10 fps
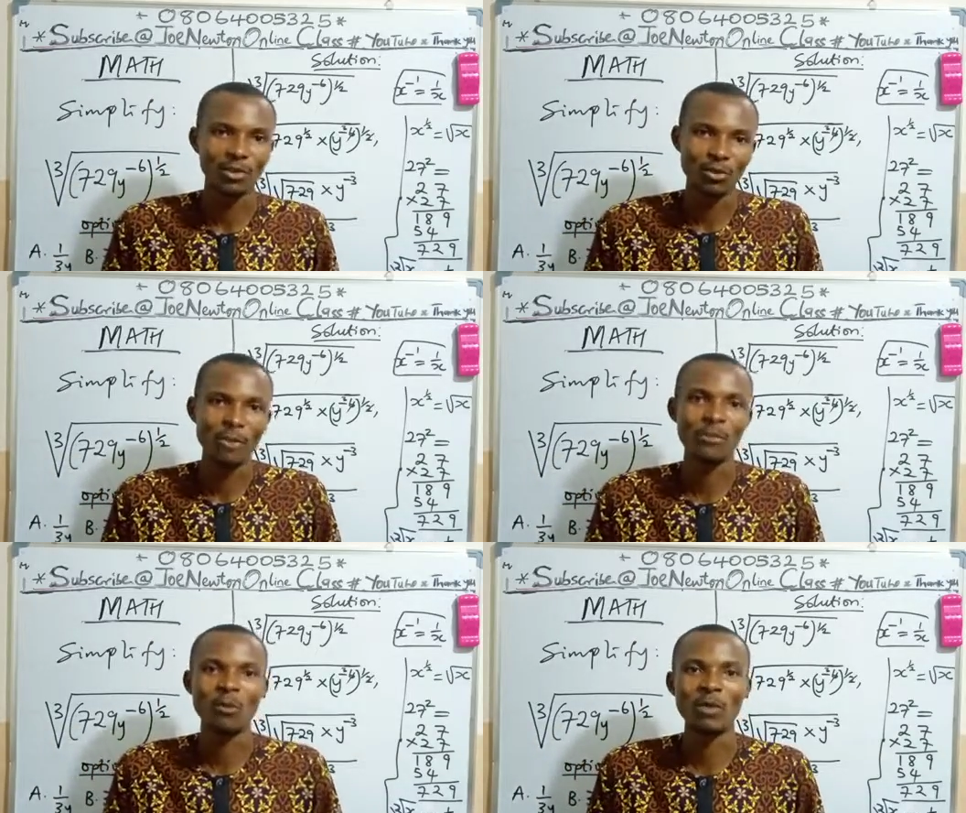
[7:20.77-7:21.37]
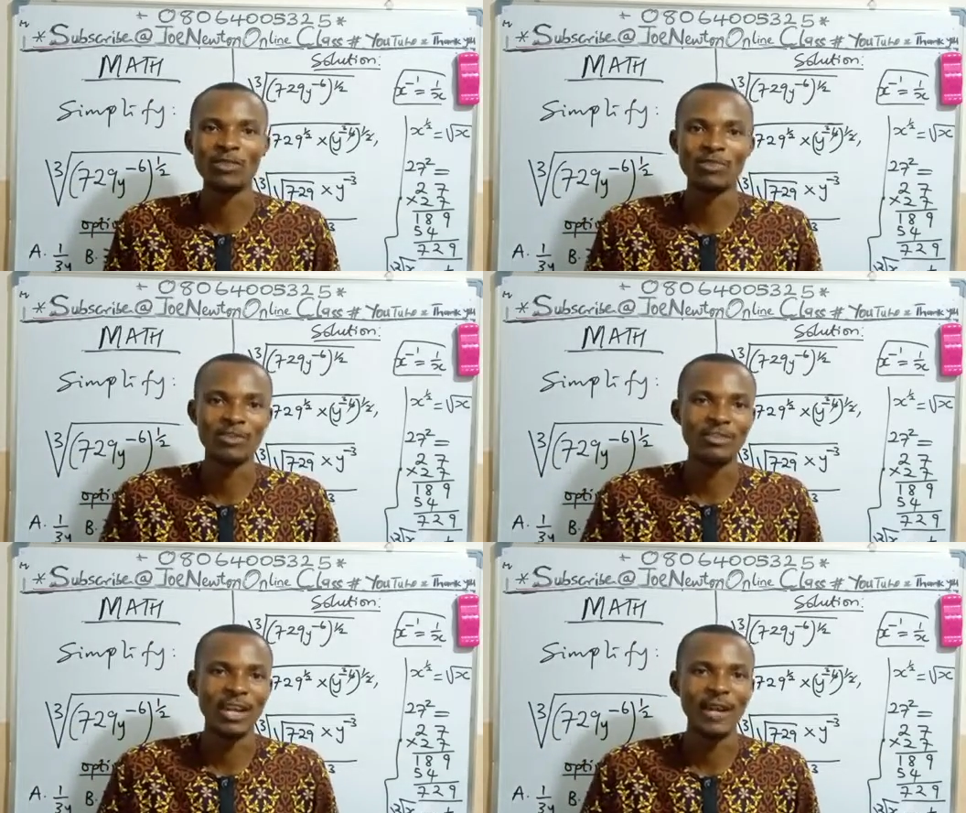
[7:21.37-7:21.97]
Drop your
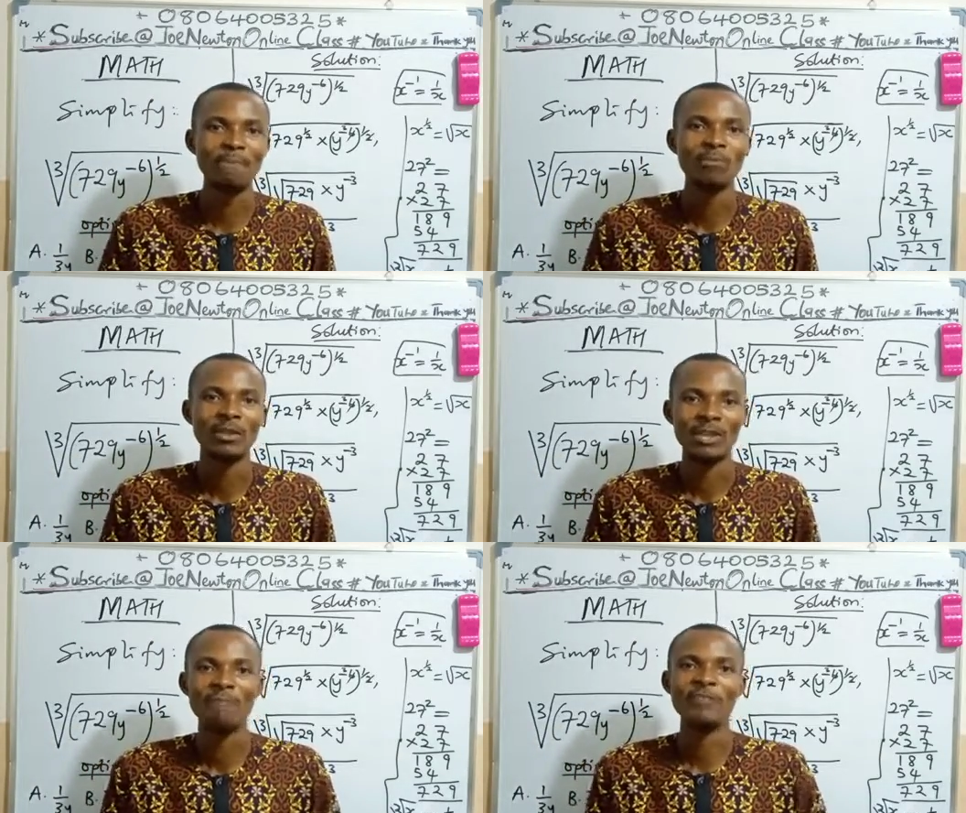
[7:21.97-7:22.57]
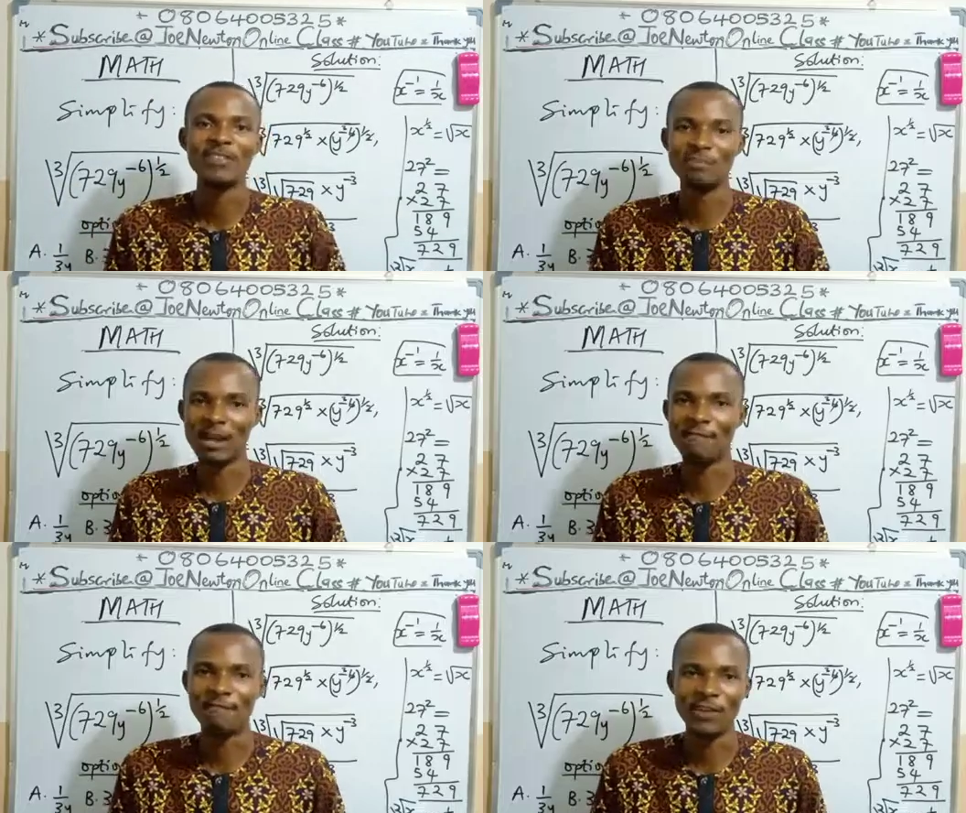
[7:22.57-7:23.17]
questions there. Then visit
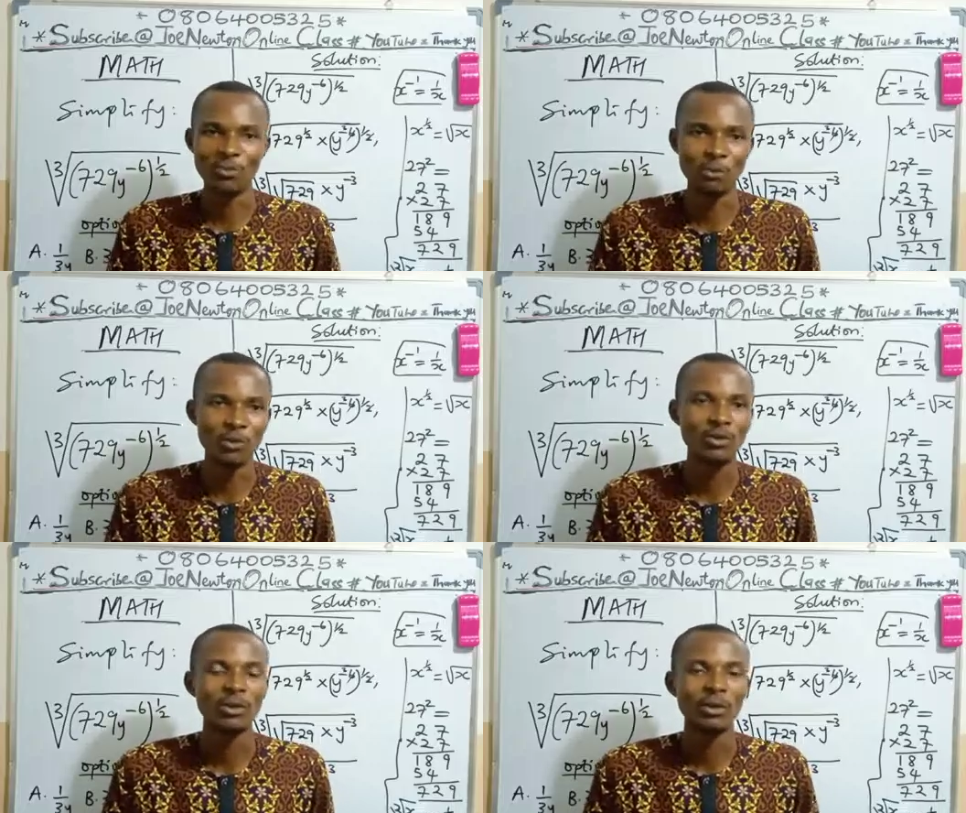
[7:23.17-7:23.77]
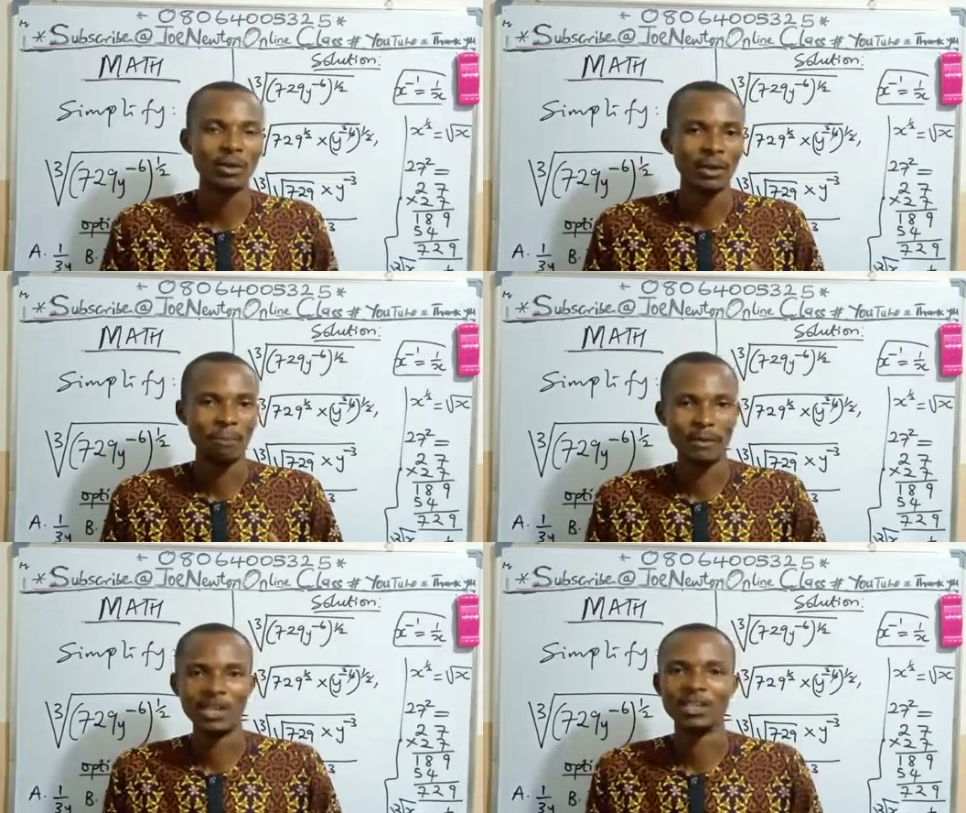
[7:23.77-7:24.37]
my Facebook
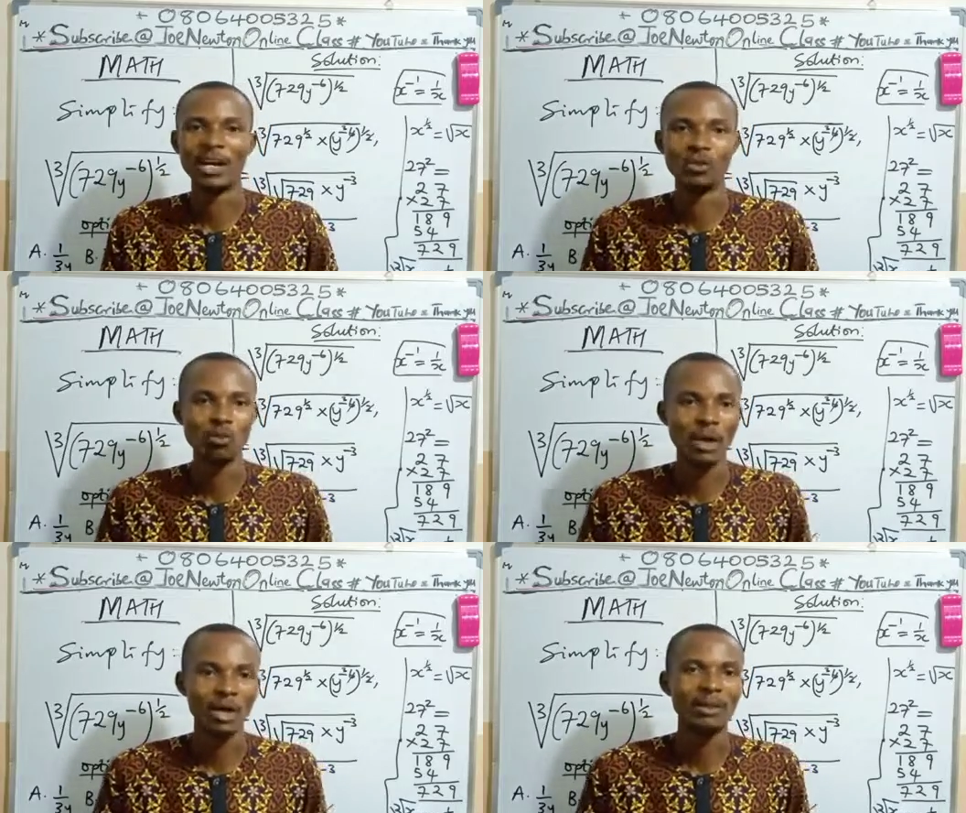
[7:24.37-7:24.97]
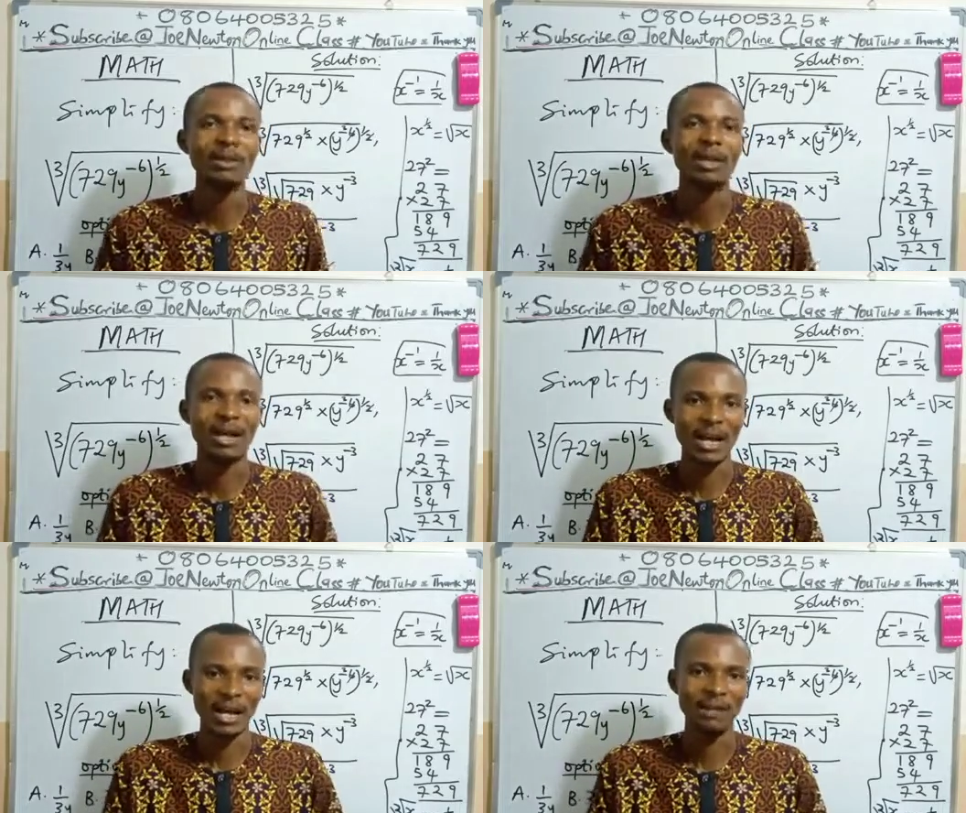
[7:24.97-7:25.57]
page as well
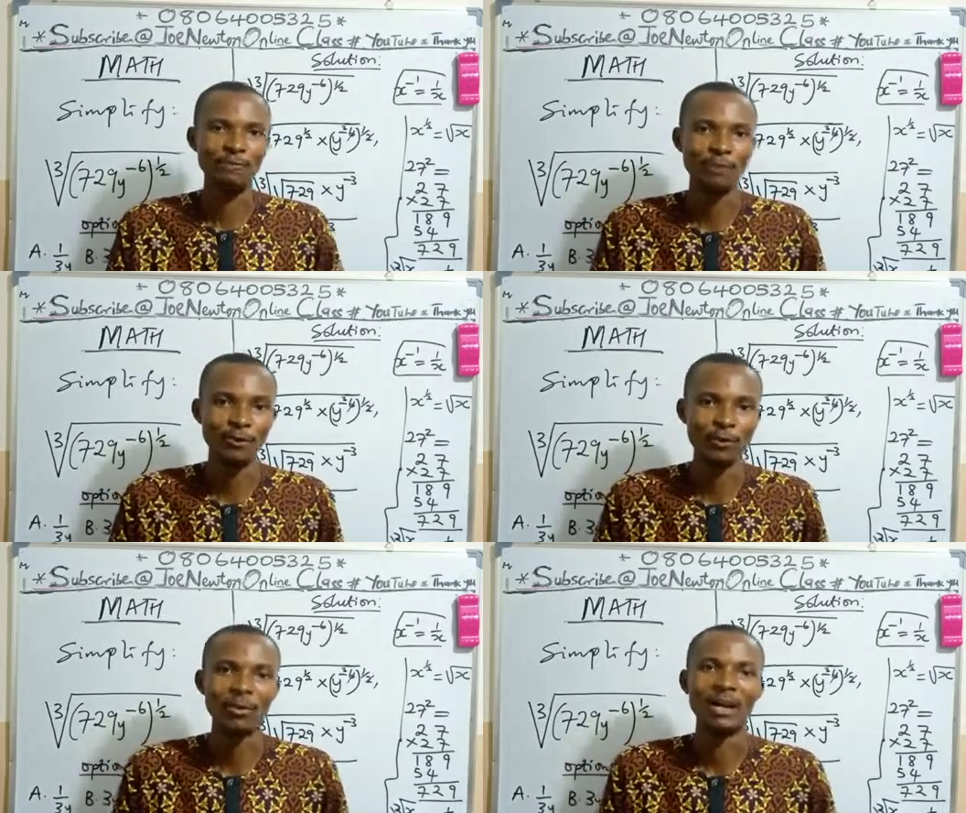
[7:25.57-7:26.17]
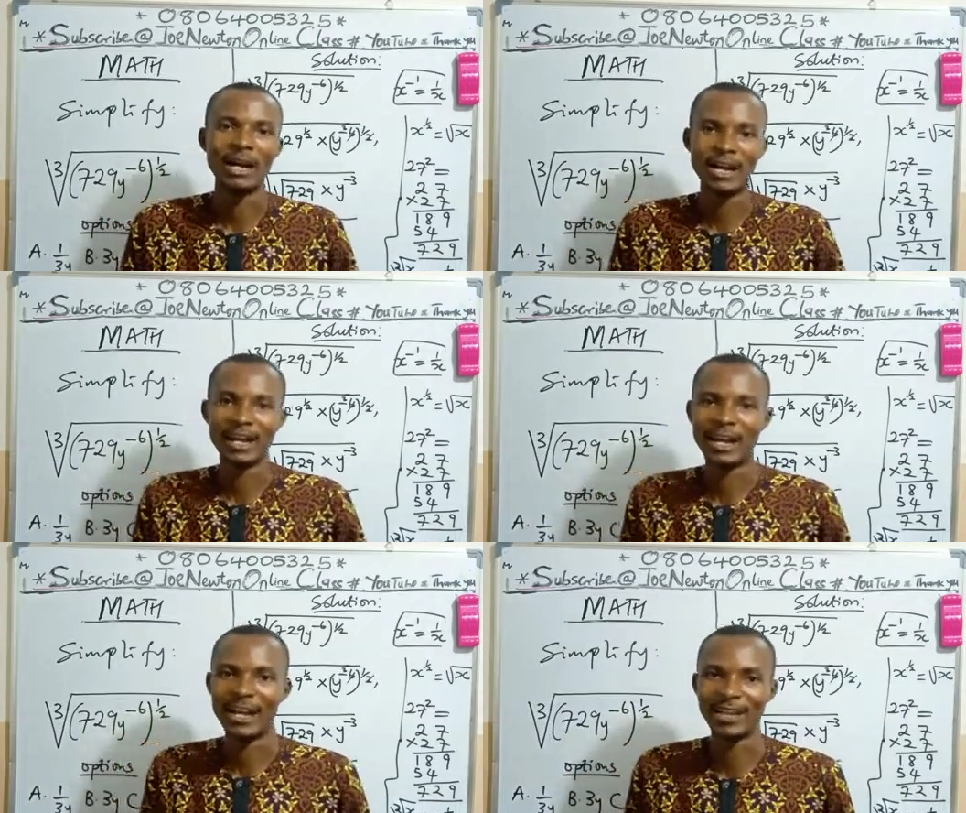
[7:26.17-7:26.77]
and follow and
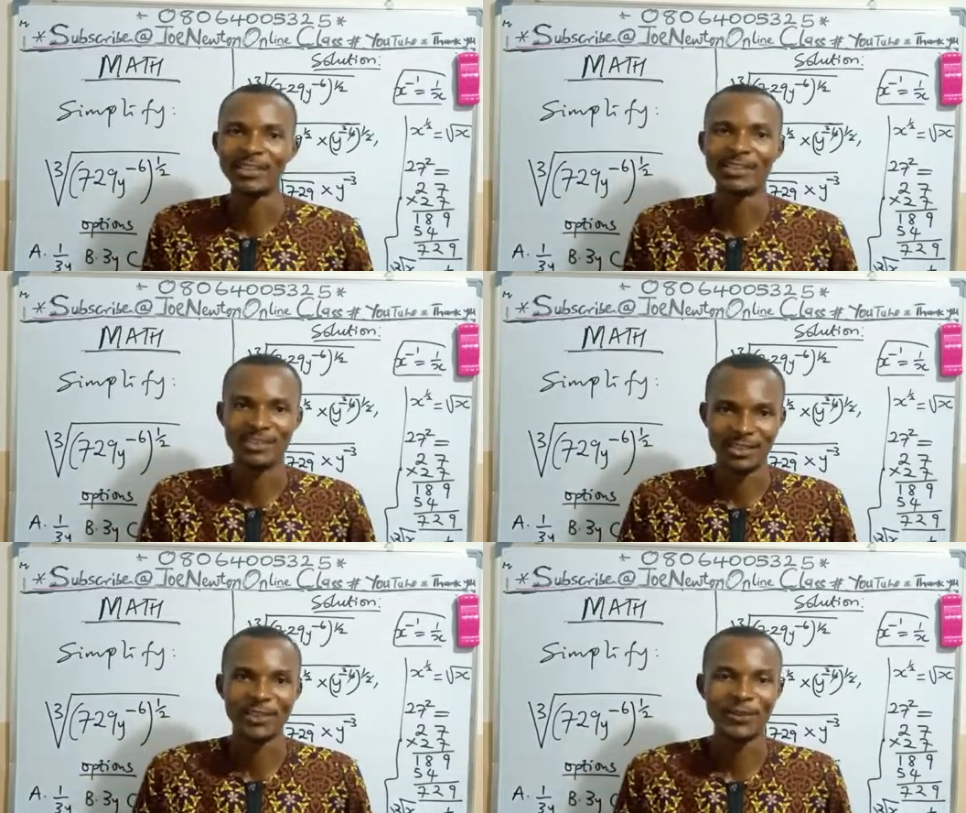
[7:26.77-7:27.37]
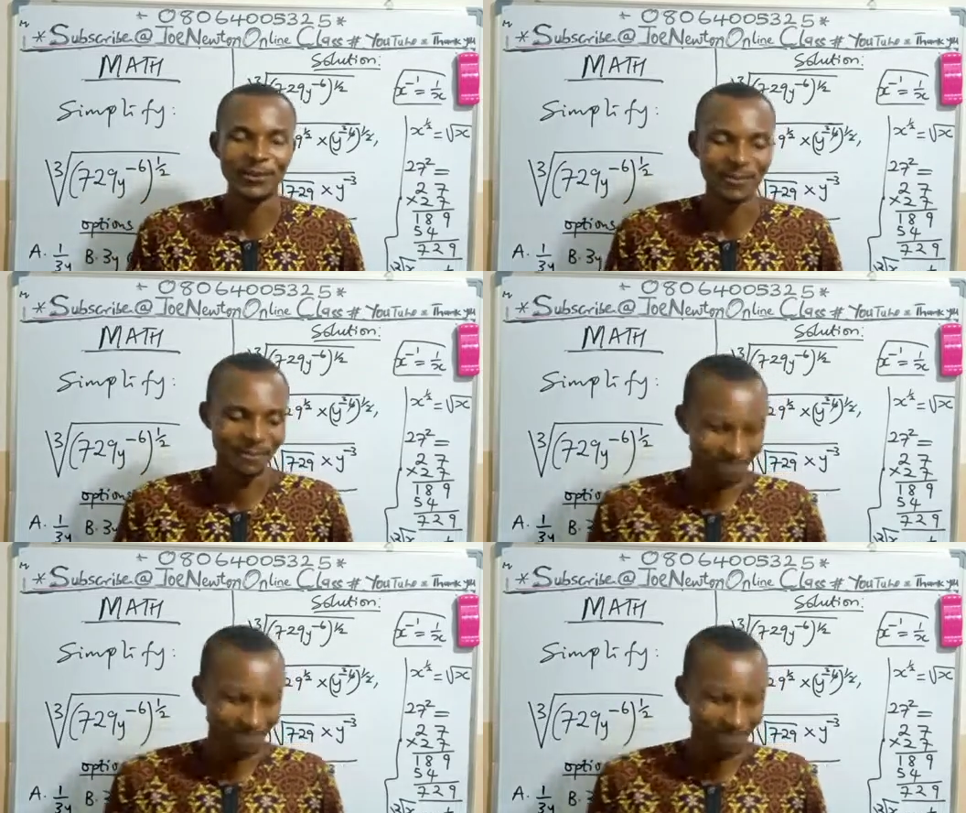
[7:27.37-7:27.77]
like. Thank you.